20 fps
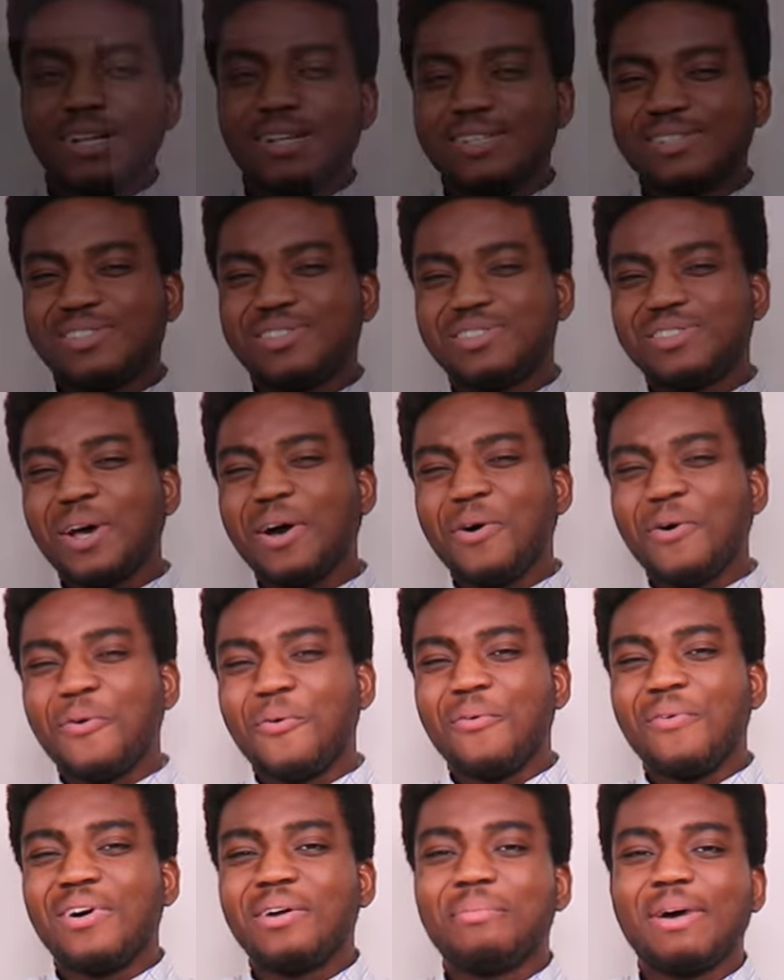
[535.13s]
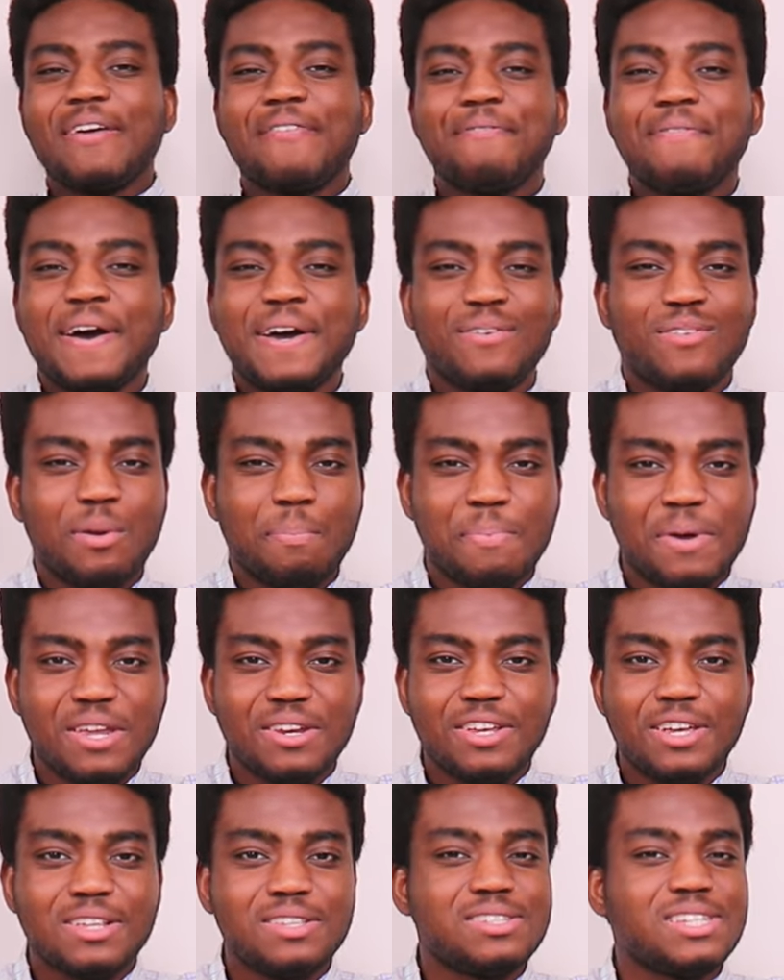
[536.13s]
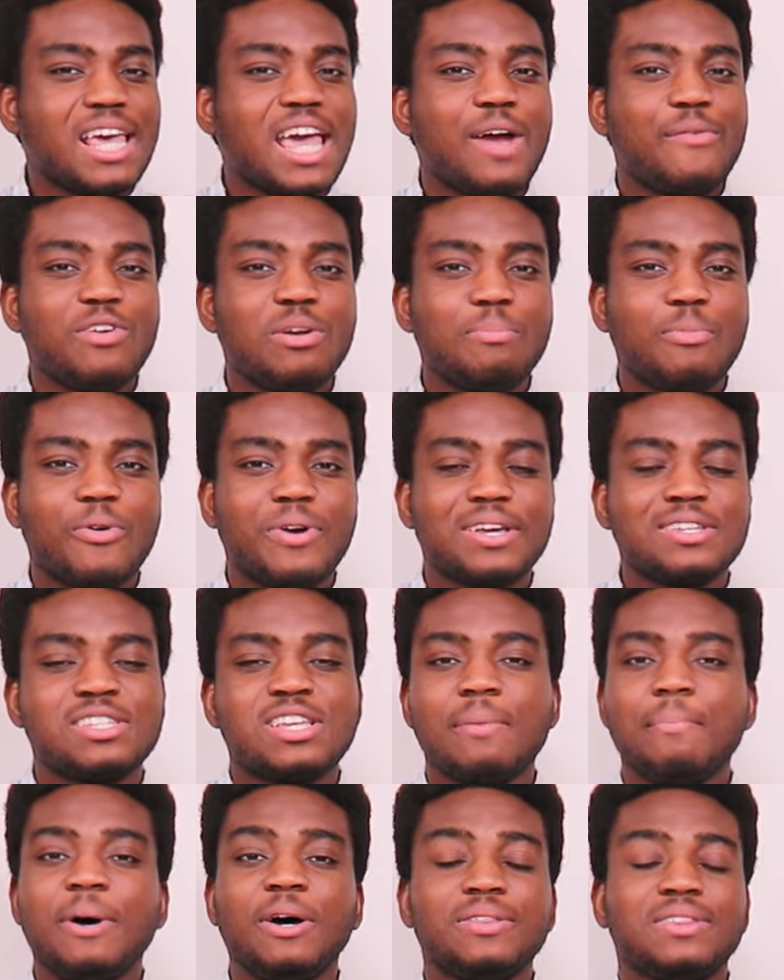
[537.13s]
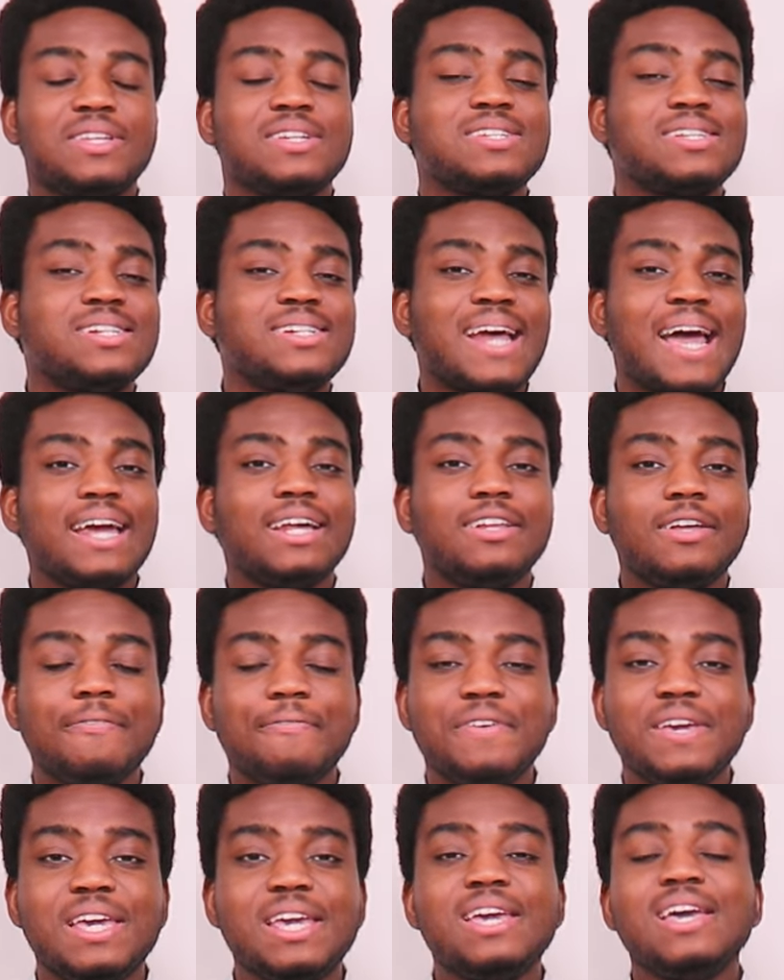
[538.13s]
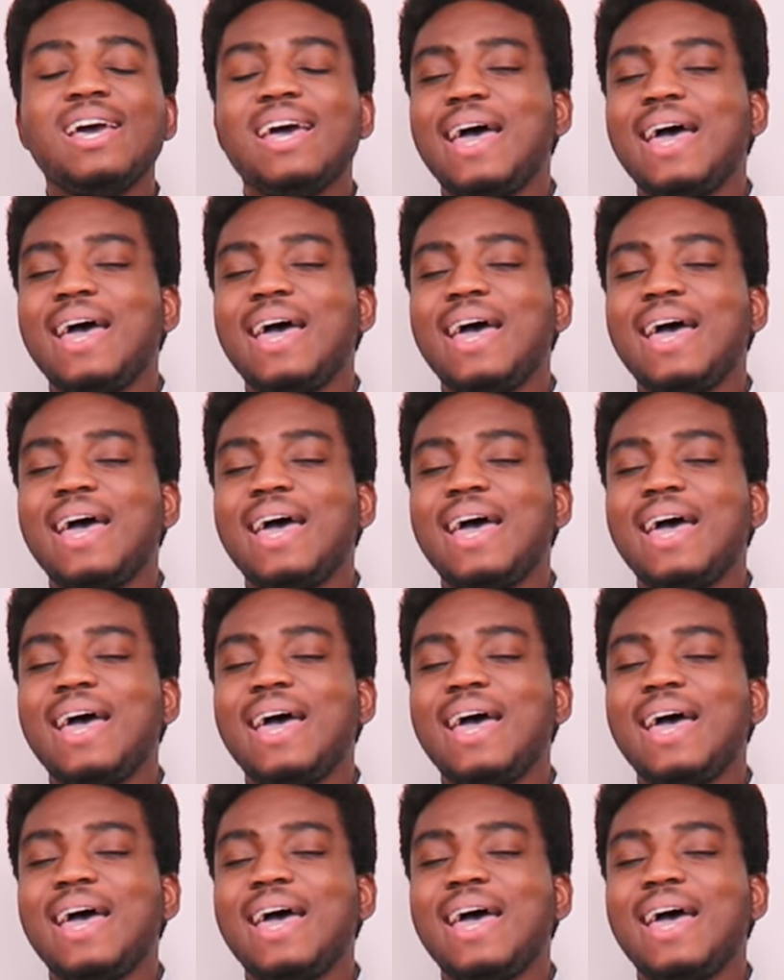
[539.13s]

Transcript: So, one of my final opinions and remarks about this Nylavee